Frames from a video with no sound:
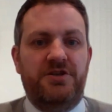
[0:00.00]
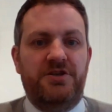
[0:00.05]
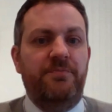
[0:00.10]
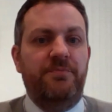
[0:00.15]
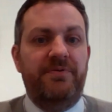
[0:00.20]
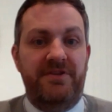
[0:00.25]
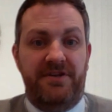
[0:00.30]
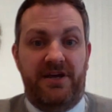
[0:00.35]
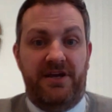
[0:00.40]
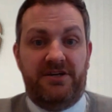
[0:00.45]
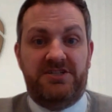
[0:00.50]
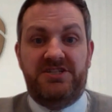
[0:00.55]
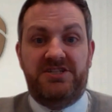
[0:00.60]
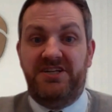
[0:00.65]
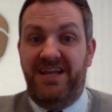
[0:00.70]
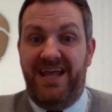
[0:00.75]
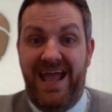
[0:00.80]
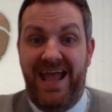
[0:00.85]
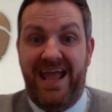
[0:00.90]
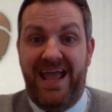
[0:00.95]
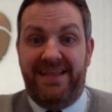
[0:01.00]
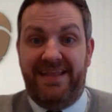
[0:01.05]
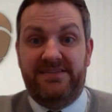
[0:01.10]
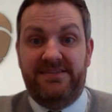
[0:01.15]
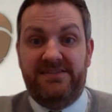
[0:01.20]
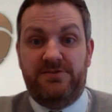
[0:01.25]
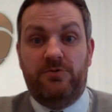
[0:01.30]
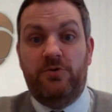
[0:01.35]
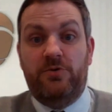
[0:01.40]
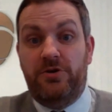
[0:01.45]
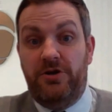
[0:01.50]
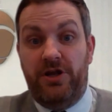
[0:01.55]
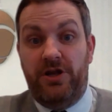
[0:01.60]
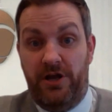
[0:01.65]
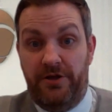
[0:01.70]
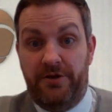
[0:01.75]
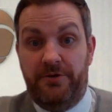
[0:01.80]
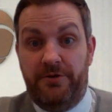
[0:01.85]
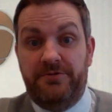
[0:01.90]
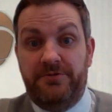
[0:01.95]
Super deduction ends or
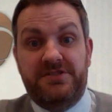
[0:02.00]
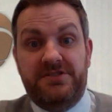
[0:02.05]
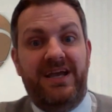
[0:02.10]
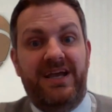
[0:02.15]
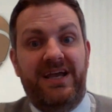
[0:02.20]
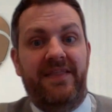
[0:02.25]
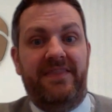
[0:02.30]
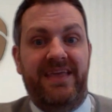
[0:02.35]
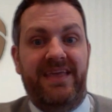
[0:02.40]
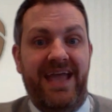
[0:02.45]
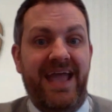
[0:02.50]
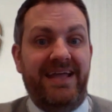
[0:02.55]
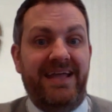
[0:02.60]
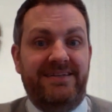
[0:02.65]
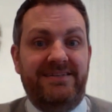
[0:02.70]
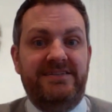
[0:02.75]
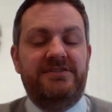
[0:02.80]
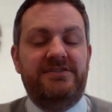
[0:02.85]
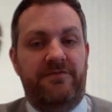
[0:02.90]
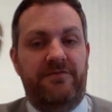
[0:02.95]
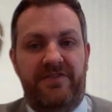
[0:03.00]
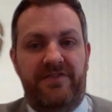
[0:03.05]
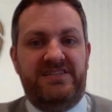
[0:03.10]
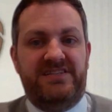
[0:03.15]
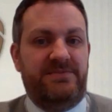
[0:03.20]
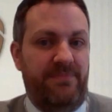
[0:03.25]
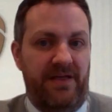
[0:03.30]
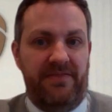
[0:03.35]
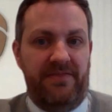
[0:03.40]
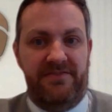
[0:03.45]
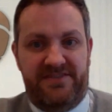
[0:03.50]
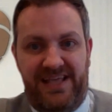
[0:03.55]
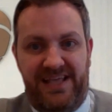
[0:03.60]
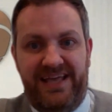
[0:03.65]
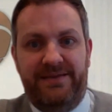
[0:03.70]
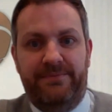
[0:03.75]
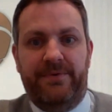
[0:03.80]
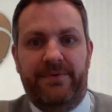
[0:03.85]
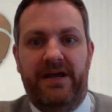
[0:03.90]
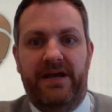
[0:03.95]
concludes at the end of this month,
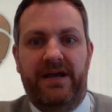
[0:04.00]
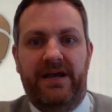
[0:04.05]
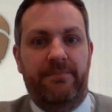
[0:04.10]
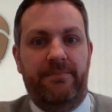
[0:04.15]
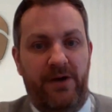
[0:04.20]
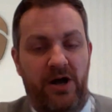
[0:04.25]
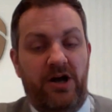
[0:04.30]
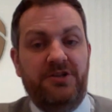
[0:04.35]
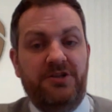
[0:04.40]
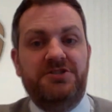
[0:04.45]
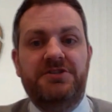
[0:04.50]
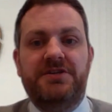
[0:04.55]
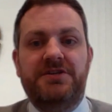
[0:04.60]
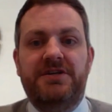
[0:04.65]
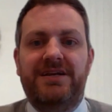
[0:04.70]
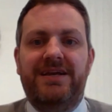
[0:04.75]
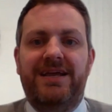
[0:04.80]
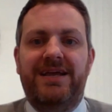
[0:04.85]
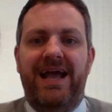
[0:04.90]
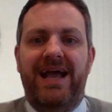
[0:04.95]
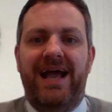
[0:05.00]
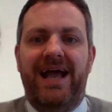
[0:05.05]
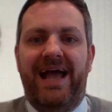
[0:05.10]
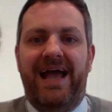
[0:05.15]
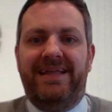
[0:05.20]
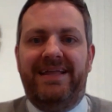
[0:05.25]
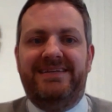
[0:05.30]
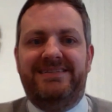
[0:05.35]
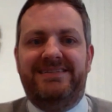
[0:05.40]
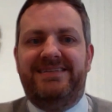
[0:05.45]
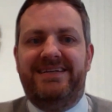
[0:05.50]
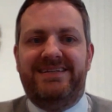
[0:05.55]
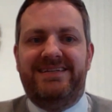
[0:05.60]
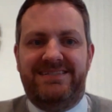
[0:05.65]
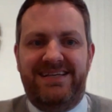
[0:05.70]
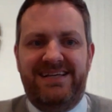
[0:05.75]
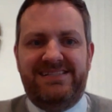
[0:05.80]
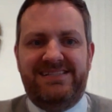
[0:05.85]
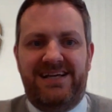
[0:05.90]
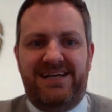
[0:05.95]
March, and its
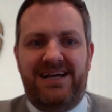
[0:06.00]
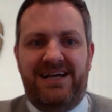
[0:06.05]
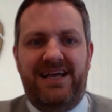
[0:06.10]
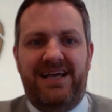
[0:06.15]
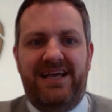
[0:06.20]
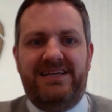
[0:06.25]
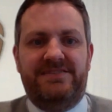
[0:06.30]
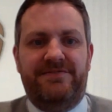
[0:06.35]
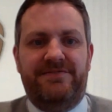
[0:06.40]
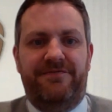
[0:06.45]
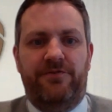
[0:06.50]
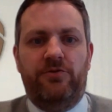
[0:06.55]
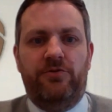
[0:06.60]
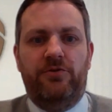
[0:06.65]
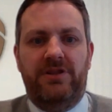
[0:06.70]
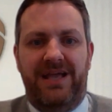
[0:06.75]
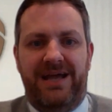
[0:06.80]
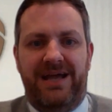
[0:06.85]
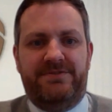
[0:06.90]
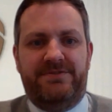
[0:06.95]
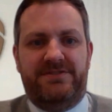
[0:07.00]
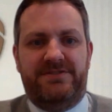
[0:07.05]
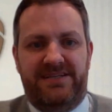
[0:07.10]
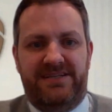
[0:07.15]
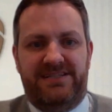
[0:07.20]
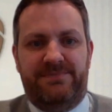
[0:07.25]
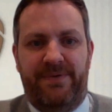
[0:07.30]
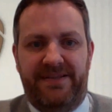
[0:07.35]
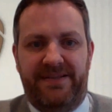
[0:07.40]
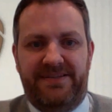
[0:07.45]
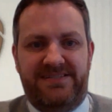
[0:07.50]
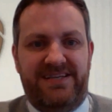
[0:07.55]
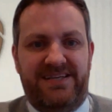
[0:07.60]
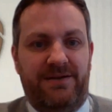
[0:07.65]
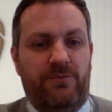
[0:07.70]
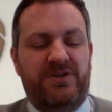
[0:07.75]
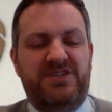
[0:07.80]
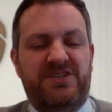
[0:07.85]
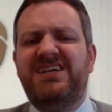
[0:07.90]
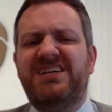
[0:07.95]
successor is full capital
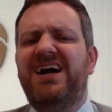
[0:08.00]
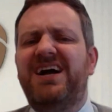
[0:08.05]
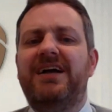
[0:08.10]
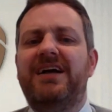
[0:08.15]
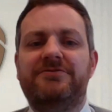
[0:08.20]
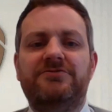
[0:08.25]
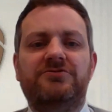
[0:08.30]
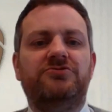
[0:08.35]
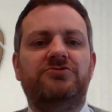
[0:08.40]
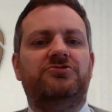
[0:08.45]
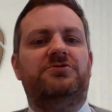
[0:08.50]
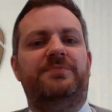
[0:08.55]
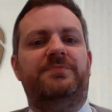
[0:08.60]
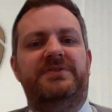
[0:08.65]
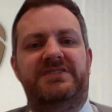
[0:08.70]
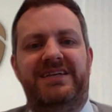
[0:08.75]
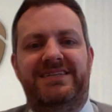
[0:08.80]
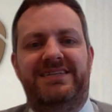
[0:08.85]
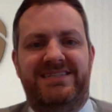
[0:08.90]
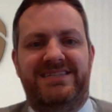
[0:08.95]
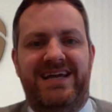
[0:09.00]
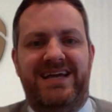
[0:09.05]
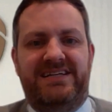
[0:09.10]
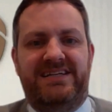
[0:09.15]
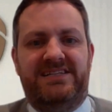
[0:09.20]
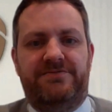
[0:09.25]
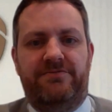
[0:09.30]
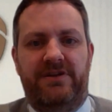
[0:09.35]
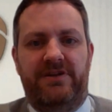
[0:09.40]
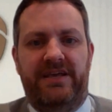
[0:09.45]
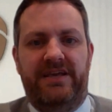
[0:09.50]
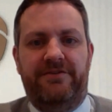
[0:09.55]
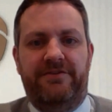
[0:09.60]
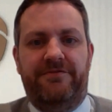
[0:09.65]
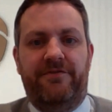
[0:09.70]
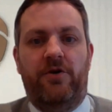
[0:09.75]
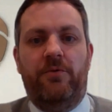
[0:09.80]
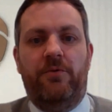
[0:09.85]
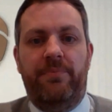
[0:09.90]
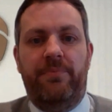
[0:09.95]
expensing, which is 100% tax
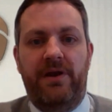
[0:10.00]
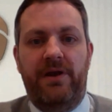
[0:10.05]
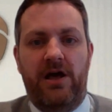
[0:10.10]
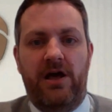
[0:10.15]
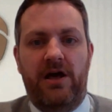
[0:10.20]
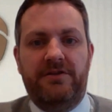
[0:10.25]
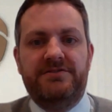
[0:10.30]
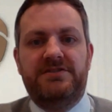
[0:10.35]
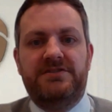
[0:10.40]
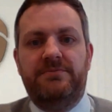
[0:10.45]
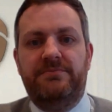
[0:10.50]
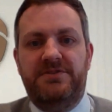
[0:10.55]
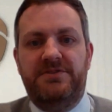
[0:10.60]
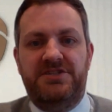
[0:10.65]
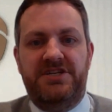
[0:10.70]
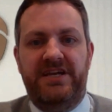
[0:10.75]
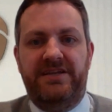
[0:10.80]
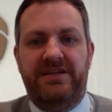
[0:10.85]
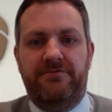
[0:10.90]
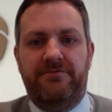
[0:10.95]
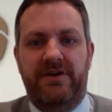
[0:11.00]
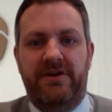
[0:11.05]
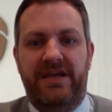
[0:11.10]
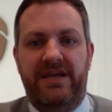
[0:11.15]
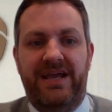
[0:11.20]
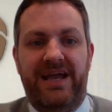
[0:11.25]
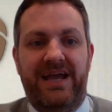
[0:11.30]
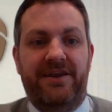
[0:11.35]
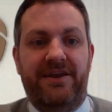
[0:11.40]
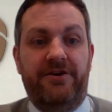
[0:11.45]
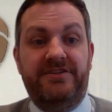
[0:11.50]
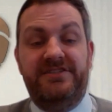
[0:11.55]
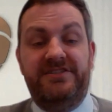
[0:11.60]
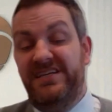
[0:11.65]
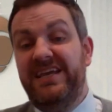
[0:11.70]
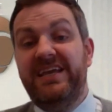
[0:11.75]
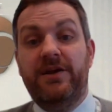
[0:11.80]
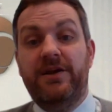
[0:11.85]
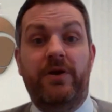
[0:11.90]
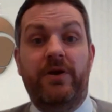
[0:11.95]
relief on plant, machinery and
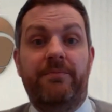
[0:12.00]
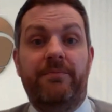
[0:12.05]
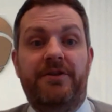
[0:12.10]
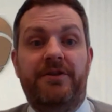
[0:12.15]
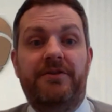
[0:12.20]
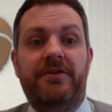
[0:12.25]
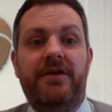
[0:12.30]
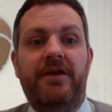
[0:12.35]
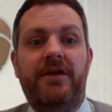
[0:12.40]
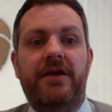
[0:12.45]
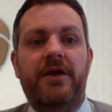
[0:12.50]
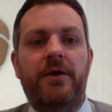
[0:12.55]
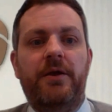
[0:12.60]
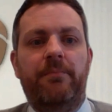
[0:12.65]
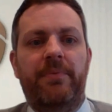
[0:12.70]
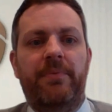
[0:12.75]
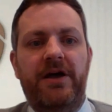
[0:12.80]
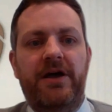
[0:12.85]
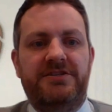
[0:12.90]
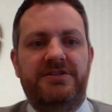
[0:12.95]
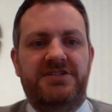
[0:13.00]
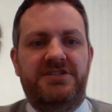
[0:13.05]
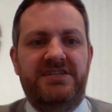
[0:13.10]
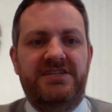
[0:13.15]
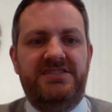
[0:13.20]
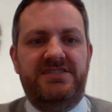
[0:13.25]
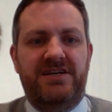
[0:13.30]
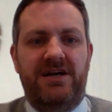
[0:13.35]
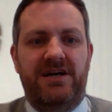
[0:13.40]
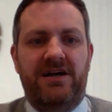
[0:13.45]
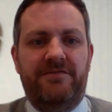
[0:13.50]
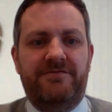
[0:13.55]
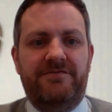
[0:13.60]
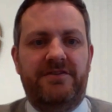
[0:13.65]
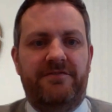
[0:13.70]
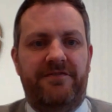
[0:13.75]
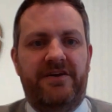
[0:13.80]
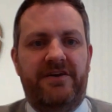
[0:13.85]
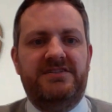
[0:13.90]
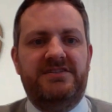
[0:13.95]
IT equipment purchased
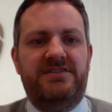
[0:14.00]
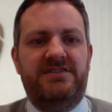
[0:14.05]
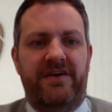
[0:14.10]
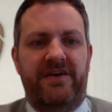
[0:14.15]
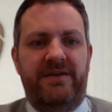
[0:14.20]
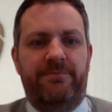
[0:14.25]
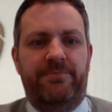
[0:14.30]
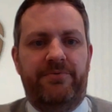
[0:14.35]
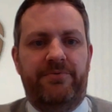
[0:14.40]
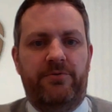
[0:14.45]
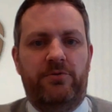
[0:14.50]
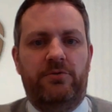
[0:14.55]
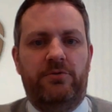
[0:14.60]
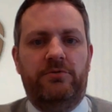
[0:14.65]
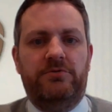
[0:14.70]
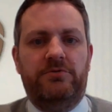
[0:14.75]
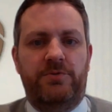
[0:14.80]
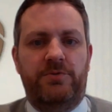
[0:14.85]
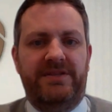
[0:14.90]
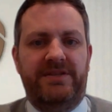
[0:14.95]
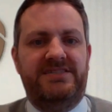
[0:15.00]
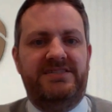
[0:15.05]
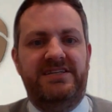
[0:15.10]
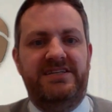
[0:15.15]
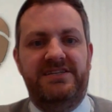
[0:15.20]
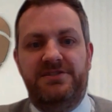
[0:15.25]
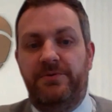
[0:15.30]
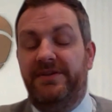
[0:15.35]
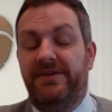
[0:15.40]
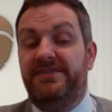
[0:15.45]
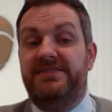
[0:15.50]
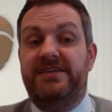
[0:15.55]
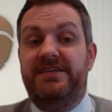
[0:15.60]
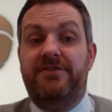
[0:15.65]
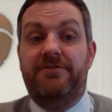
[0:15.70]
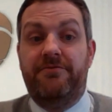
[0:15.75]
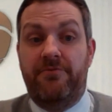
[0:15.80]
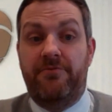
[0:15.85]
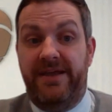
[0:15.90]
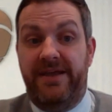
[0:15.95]
after the 1st of April
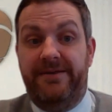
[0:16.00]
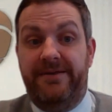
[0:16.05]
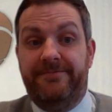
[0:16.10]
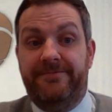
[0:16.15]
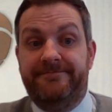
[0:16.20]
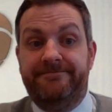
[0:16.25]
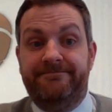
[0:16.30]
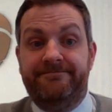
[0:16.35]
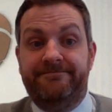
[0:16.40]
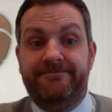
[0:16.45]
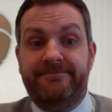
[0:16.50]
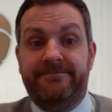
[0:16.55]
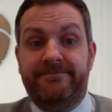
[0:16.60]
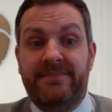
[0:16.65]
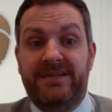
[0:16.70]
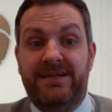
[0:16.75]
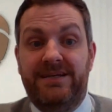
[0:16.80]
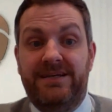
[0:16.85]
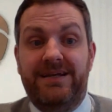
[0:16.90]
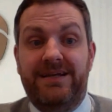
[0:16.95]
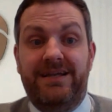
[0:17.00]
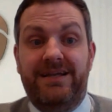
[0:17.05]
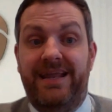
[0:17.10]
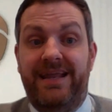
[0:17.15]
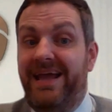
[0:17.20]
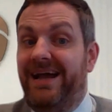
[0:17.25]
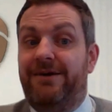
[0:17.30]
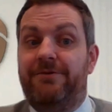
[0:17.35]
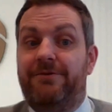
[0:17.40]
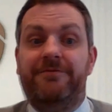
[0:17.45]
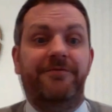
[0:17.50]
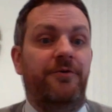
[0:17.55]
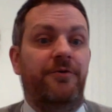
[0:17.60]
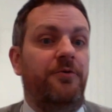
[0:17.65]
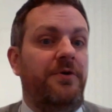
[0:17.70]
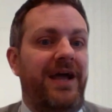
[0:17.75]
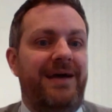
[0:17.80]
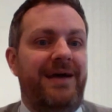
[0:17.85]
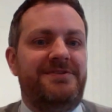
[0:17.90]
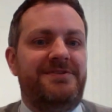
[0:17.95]
2023. Now,
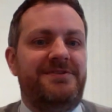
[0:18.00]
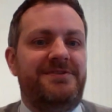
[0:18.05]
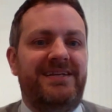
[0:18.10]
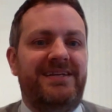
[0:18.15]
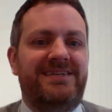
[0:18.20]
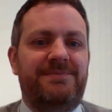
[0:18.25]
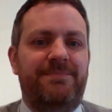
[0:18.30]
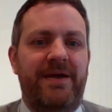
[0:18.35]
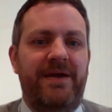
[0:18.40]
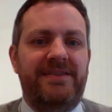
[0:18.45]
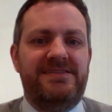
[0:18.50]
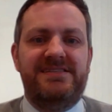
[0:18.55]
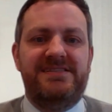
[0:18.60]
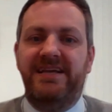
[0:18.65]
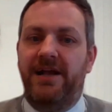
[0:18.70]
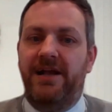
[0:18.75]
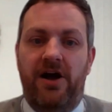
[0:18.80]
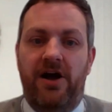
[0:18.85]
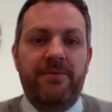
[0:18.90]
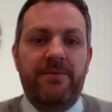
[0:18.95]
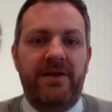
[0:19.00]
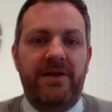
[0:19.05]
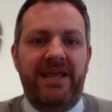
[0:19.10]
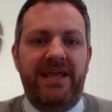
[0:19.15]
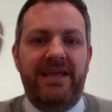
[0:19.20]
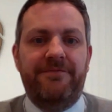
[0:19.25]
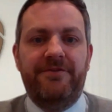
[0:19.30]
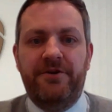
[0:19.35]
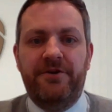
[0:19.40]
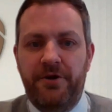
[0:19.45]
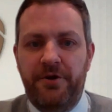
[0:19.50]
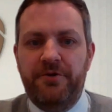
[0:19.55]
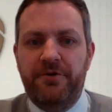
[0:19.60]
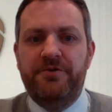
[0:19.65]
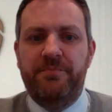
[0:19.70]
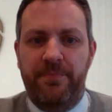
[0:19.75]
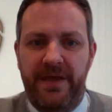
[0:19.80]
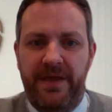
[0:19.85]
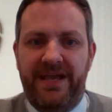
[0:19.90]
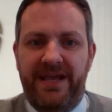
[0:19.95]
full capital expensing, I believe,
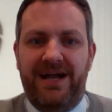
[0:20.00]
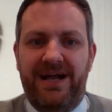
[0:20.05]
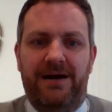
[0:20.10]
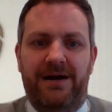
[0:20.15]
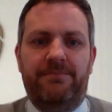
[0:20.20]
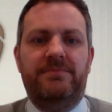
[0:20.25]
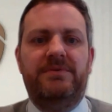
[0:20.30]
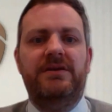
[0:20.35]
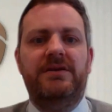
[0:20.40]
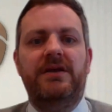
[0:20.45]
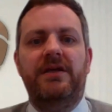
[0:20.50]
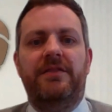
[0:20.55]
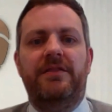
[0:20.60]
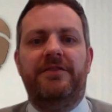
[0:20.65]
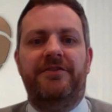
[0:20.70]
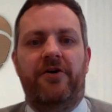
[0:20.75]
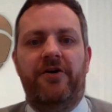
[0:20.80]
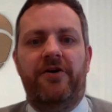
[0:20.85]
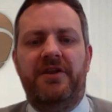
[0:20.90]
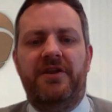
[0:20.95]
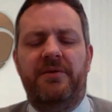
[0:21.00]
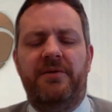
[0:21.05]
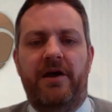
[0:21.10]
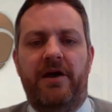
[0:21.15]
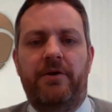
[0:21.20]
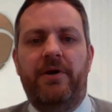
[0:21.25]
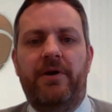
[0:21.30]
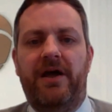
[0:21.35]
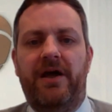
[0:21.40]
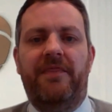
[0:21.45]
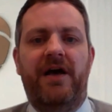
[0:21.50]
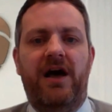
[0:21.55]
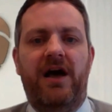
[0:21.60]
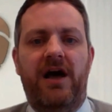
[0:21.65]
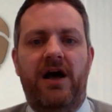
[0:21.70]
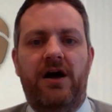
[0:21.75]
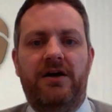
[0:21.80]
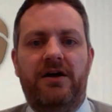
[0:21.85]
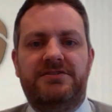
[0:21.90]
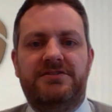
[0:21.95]
could become the dynamo at the
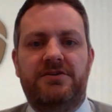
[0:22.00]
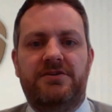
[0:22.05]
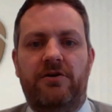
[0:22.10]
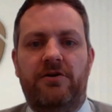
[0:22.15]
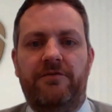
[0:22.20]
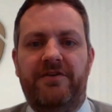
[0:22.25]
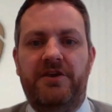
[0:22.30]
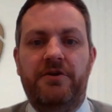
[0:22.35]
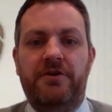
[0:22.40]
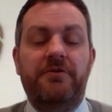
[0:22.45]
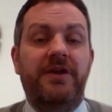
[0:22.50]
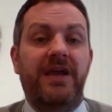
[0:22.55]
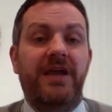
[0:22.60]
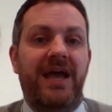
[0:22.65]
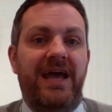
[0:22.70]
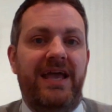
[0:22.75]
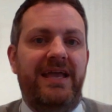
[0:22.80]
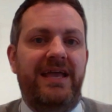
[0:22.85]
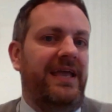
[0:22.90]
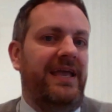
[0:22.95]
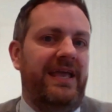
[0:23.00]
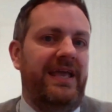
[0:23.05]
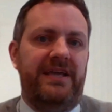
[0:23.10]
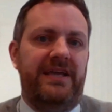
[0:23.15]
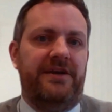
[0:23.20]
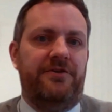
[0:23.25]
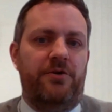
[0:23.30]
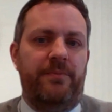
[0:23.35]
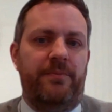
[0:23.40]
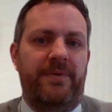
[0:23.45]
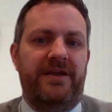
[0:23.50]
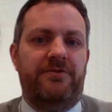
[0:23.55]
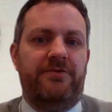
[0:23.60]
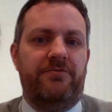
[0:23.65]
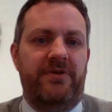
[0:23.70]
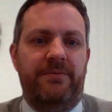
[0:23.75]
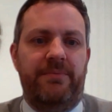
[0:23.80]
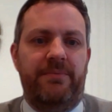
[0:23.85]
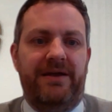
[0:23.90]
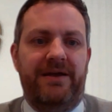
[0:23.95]
heart of a UK
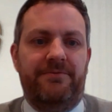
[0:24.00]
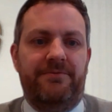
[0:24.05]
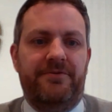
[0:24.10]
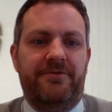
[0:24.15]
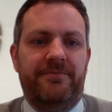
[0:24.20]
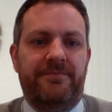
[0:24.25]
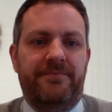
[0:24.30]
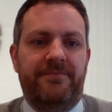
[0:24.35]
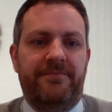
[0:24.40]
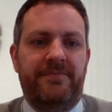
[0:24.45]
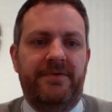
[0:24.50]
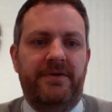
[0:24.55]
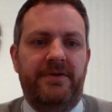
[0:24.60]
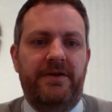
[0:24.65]
economic rebound.